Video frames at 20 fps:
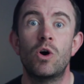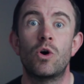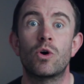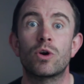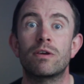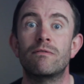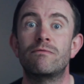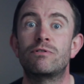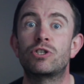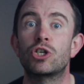or
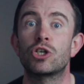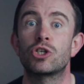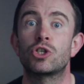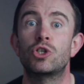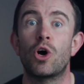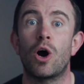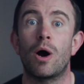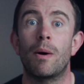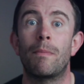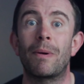you've just
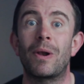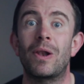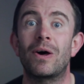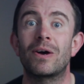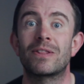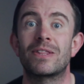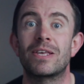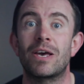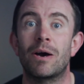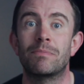not
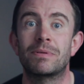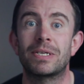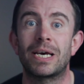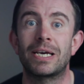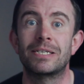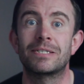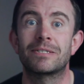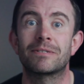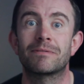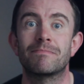applied the
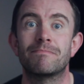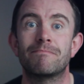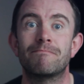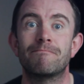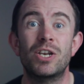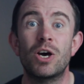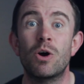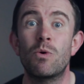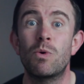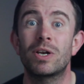updates.
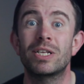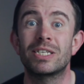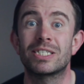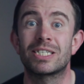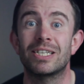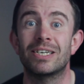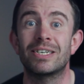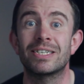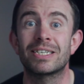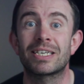I know what it's
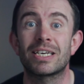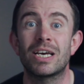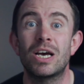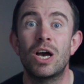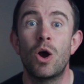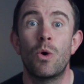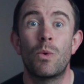like.